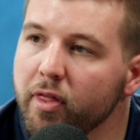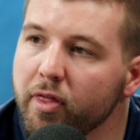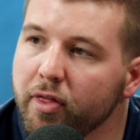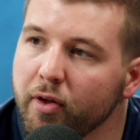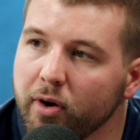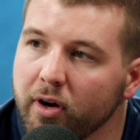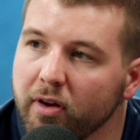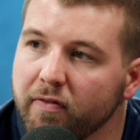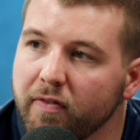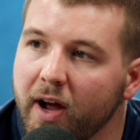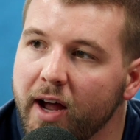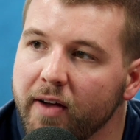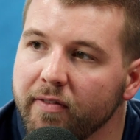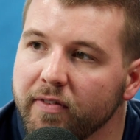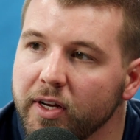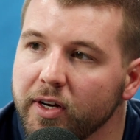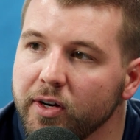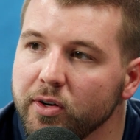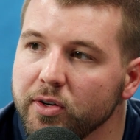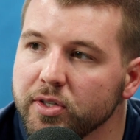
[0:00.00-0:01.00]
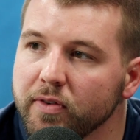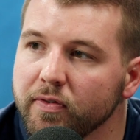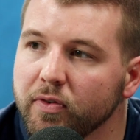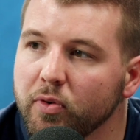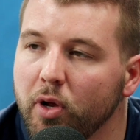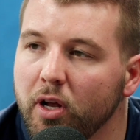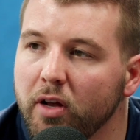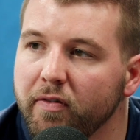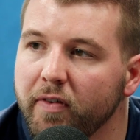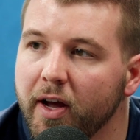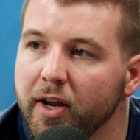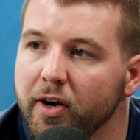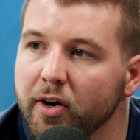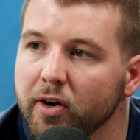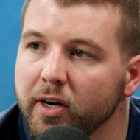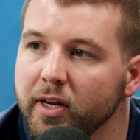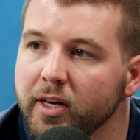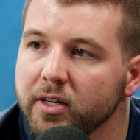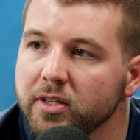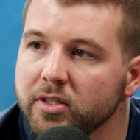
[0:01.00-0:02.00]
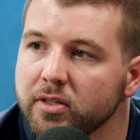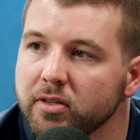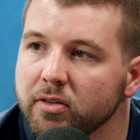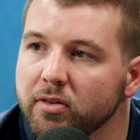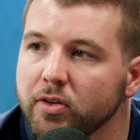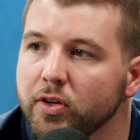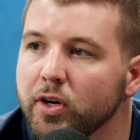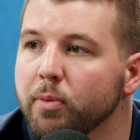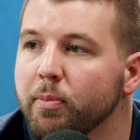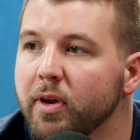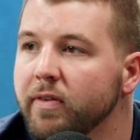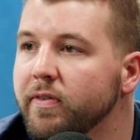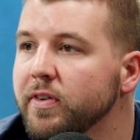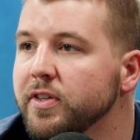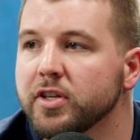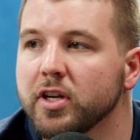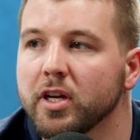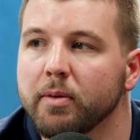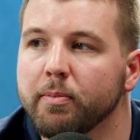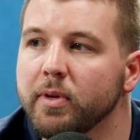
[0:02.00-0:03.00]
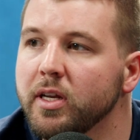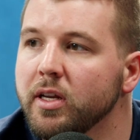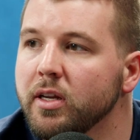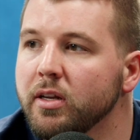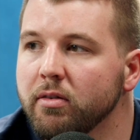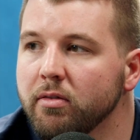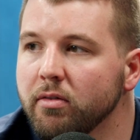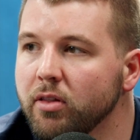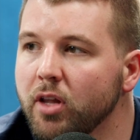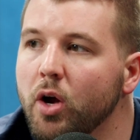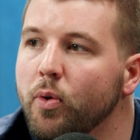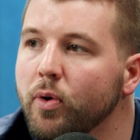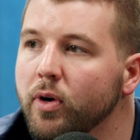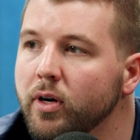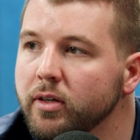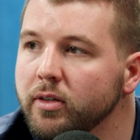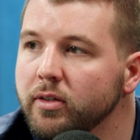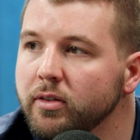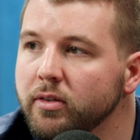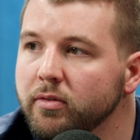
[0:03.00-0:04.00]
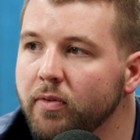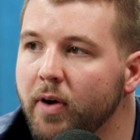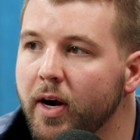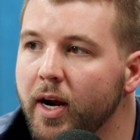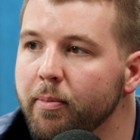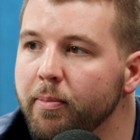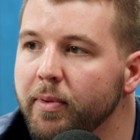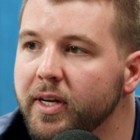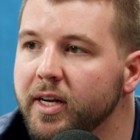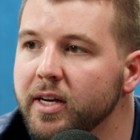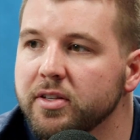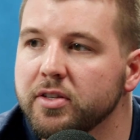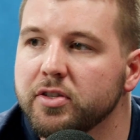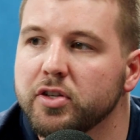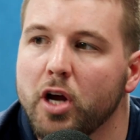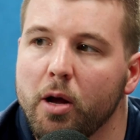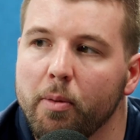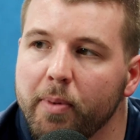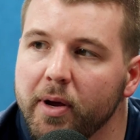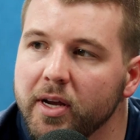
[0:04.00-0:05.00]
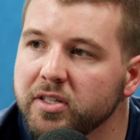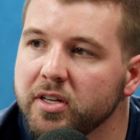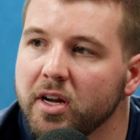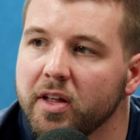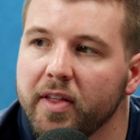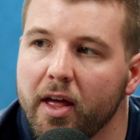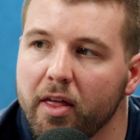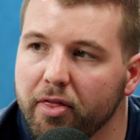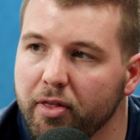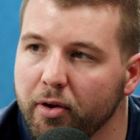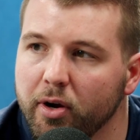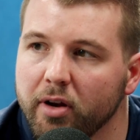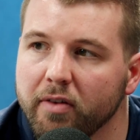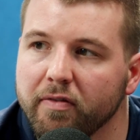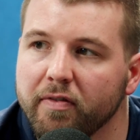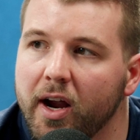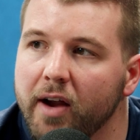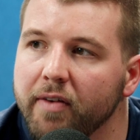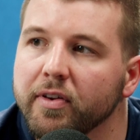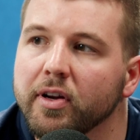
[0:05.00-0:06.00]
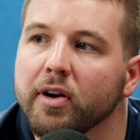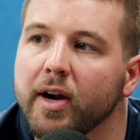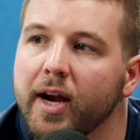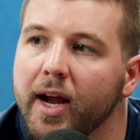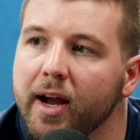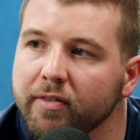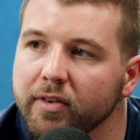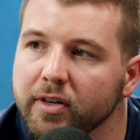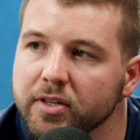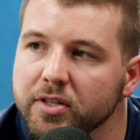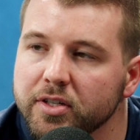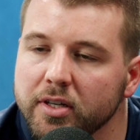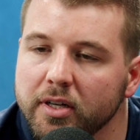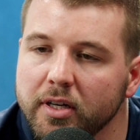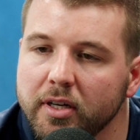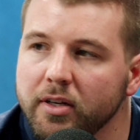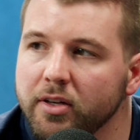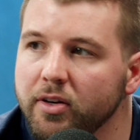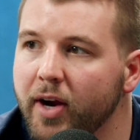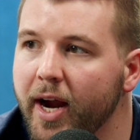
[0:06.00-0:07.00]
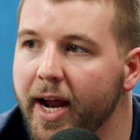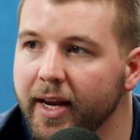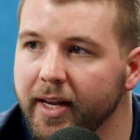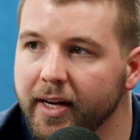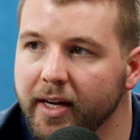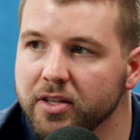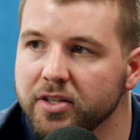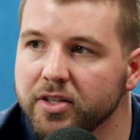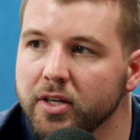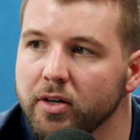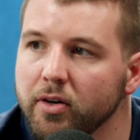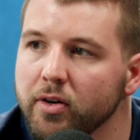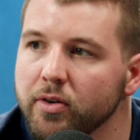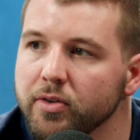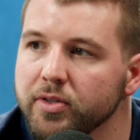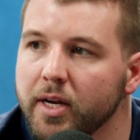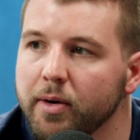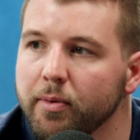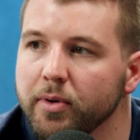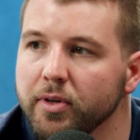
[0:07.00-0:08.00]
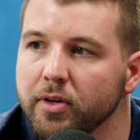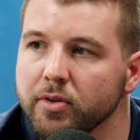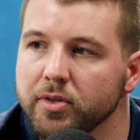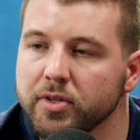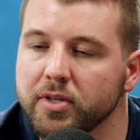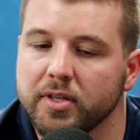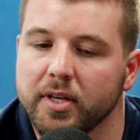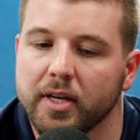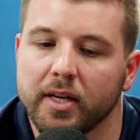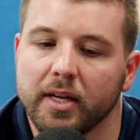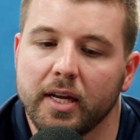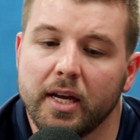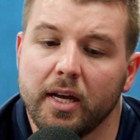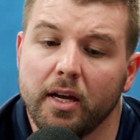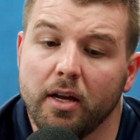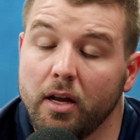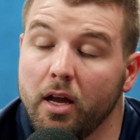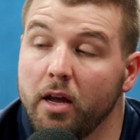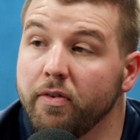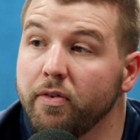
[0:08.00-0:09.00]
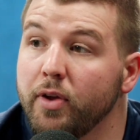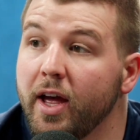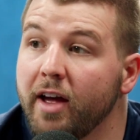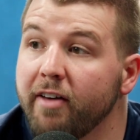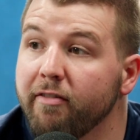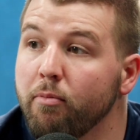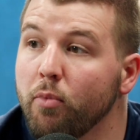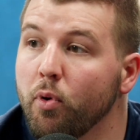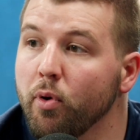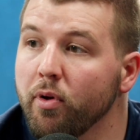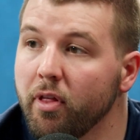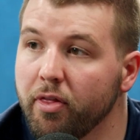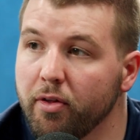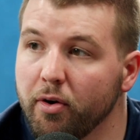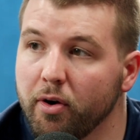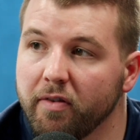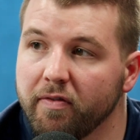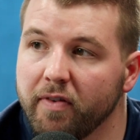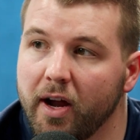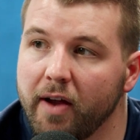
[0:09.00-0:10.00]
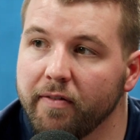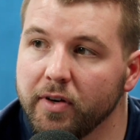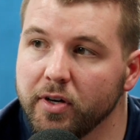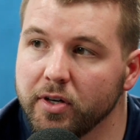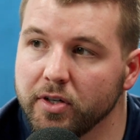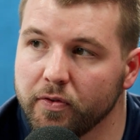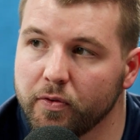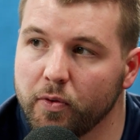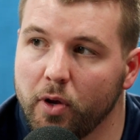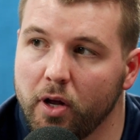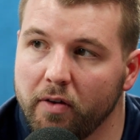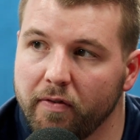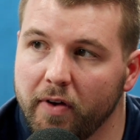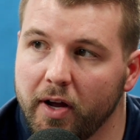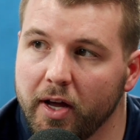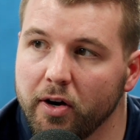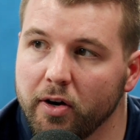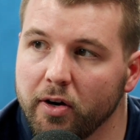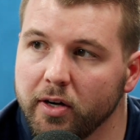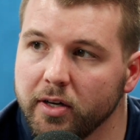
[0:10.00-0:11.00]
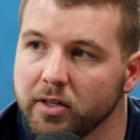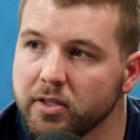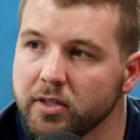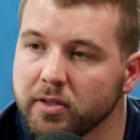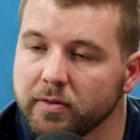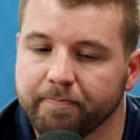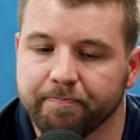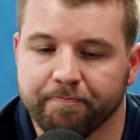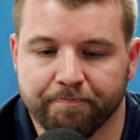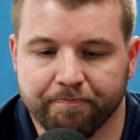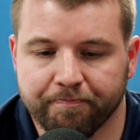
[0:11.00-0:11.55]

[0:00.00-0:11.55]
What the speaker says: than 35 years of qualified earnings, your benefit's going to be lower, right? Because it's all based on that 35-year average. Okay. You're adding in zeros. That reduces it. If you have more than 35 years of qualified earnings,